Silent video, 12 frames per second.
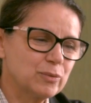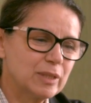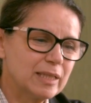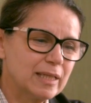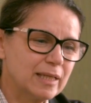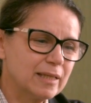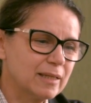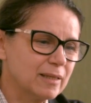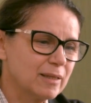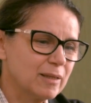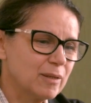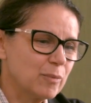really
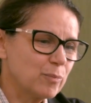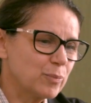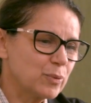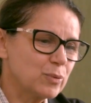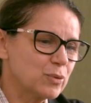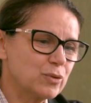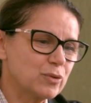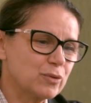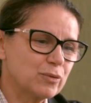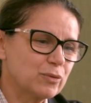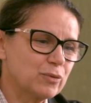push